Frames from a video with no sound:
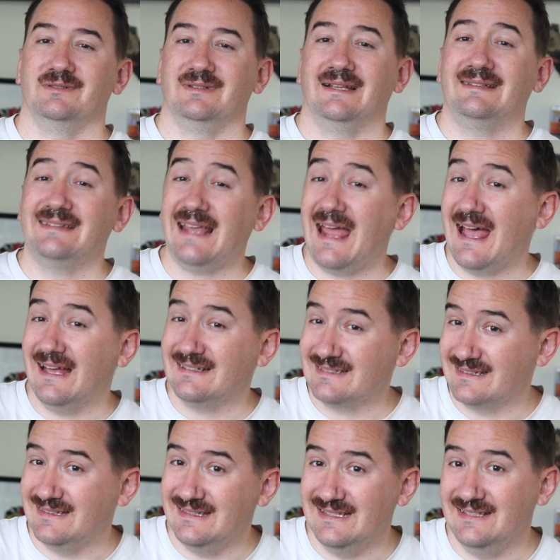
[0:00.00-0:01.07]
let's
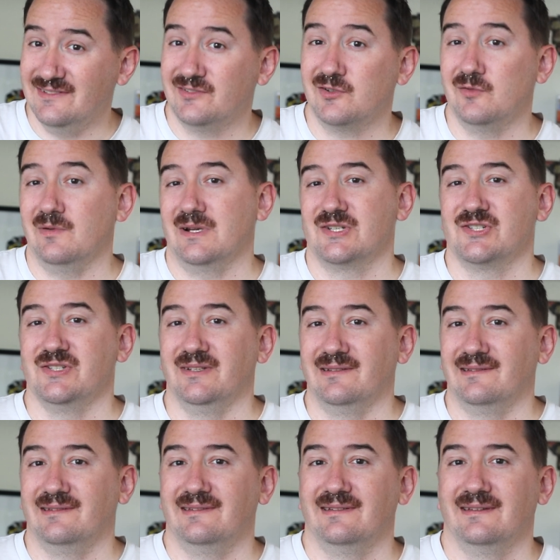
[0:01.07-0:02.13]
ask these
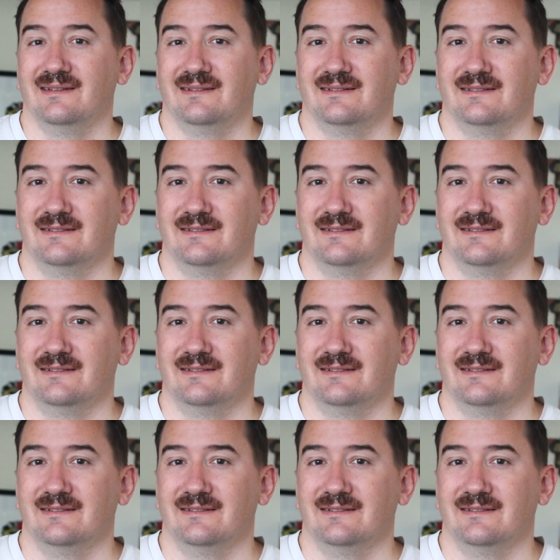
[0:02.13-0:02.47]
questions.